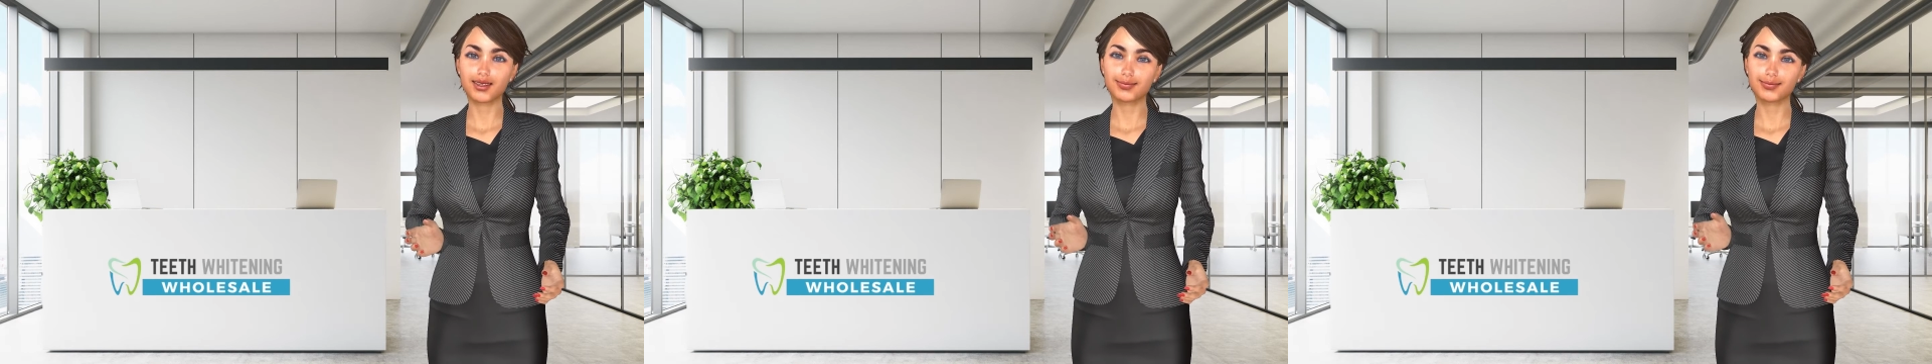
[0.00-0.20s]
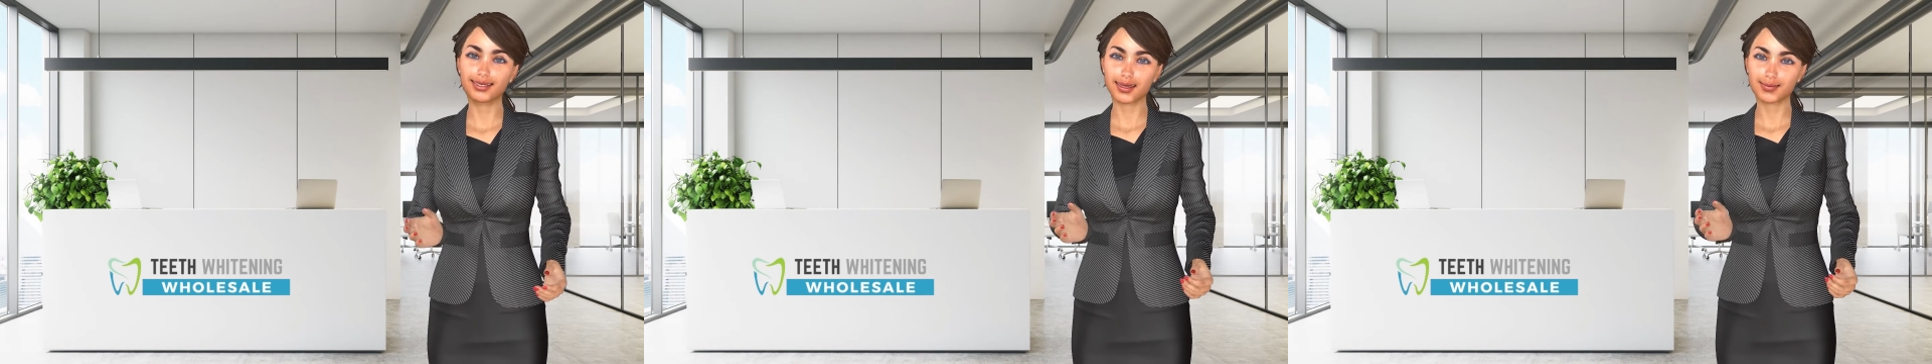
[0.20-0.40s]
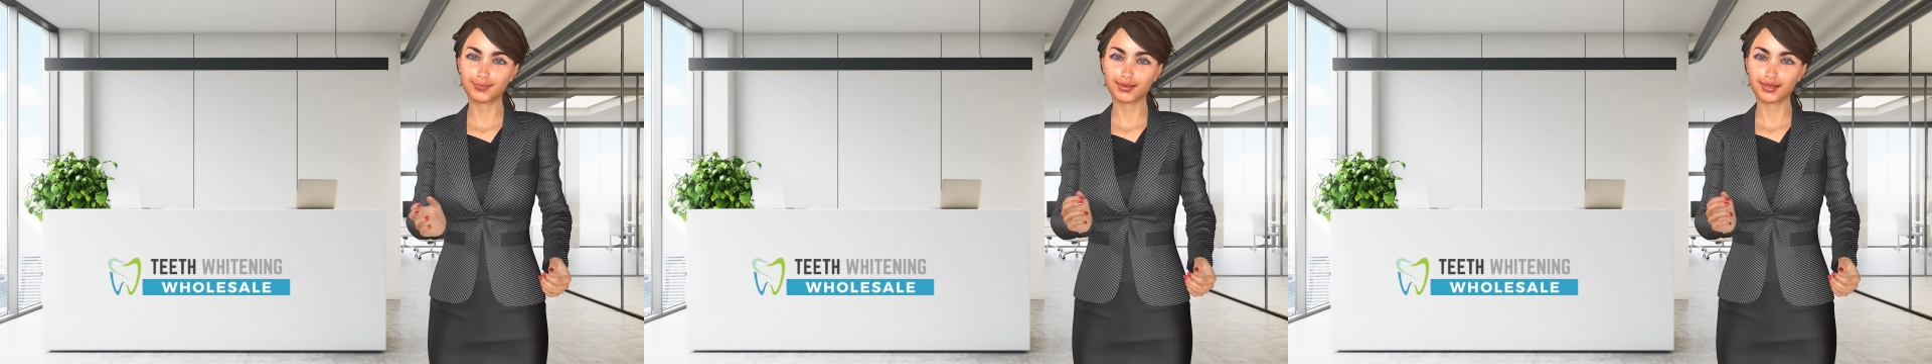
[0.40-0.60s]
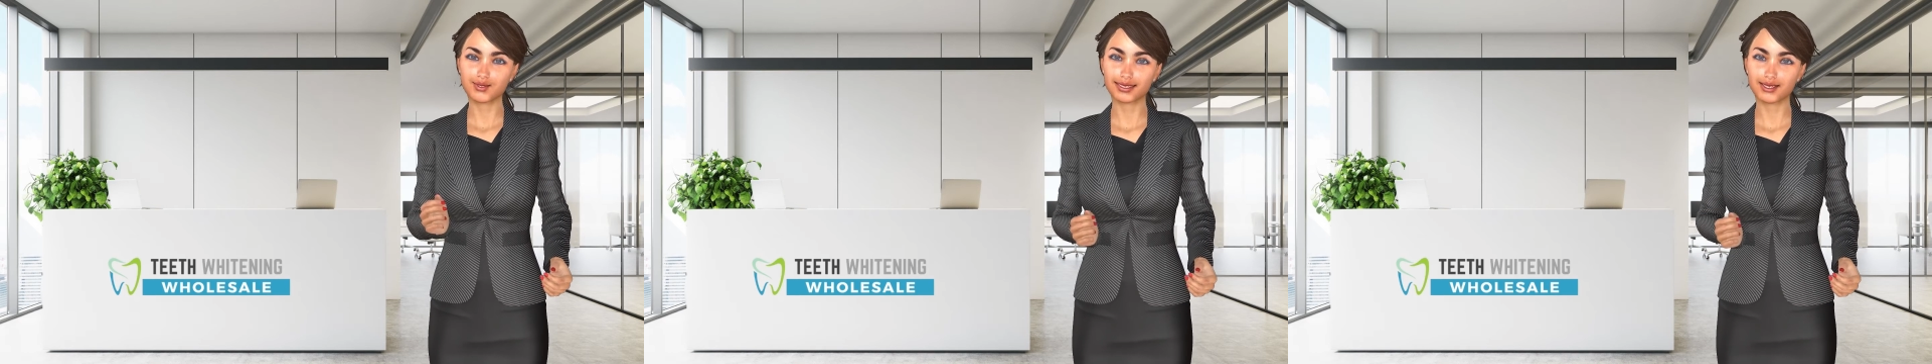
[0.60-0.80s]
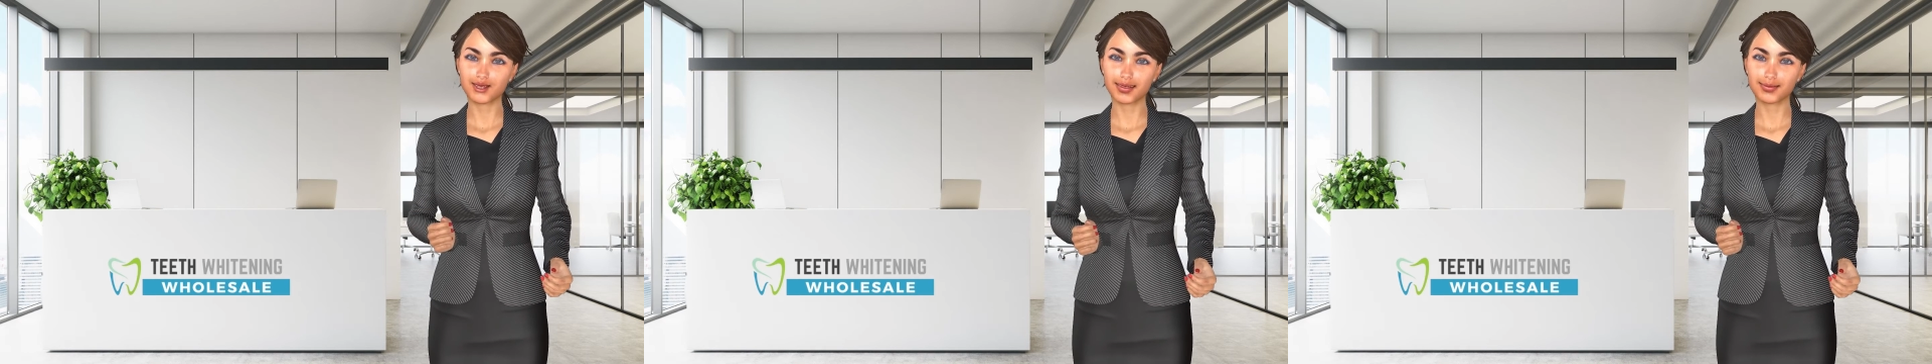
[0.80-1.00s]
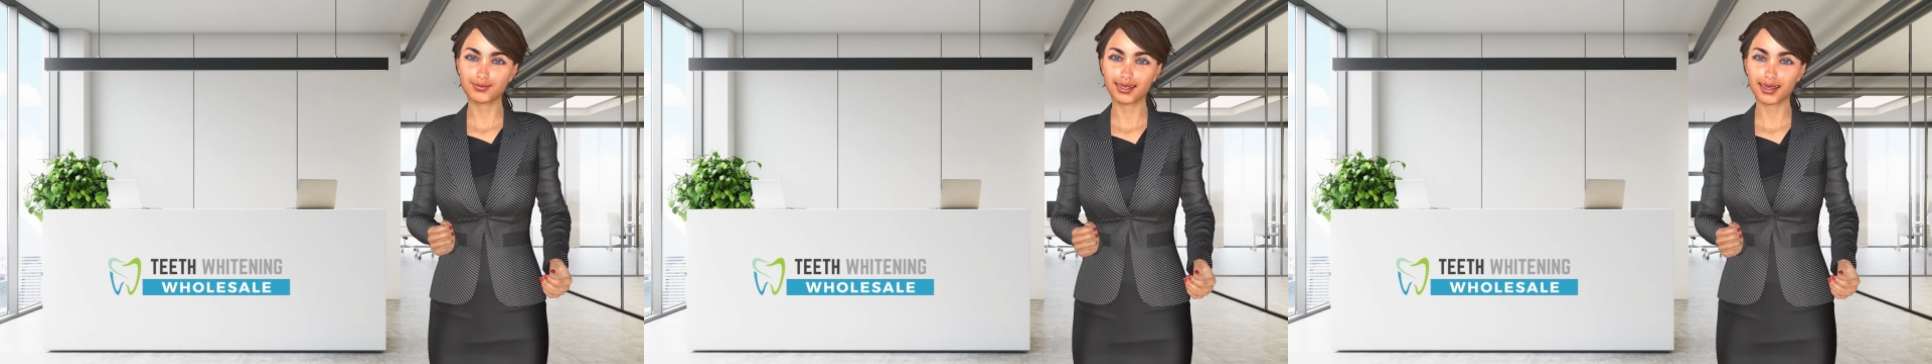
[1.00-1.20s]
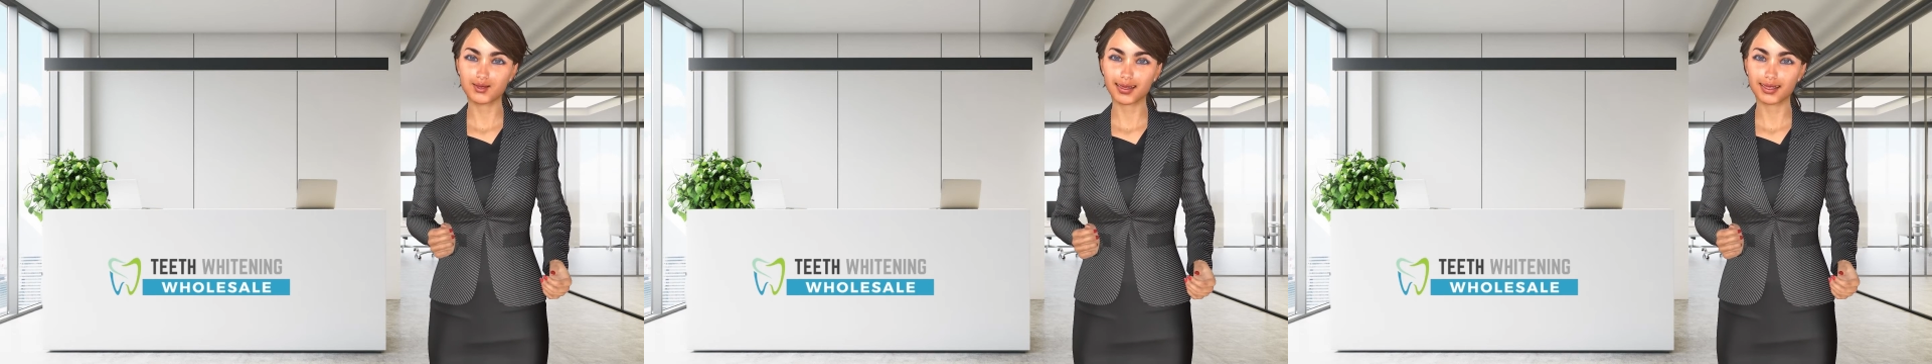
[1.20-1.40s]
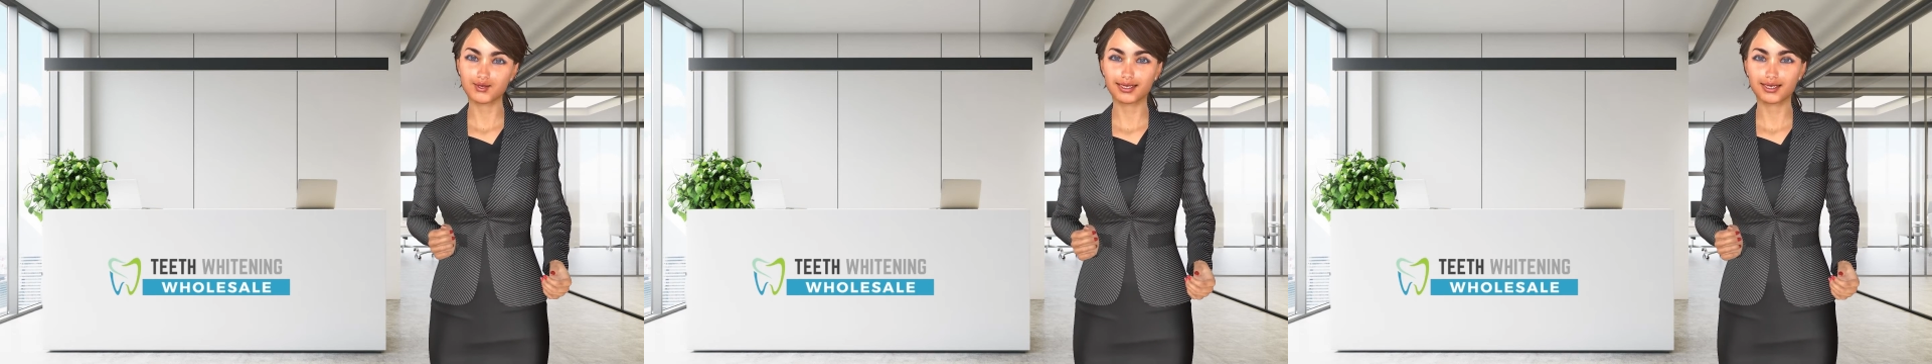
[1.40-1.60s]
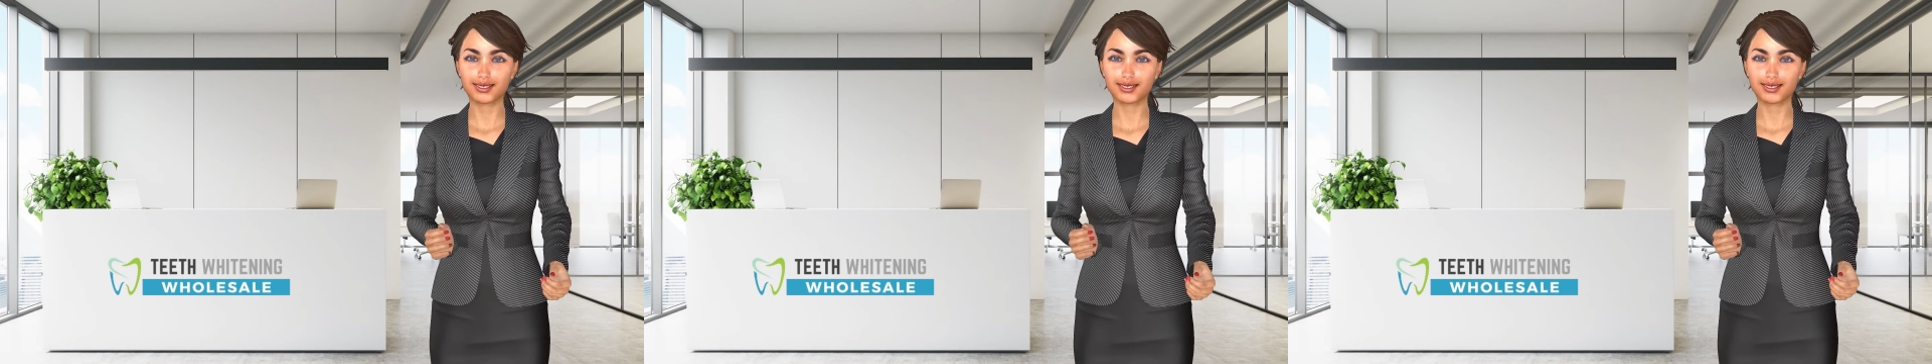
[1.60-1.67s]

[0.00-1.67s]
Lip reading: and equipment with a 12-month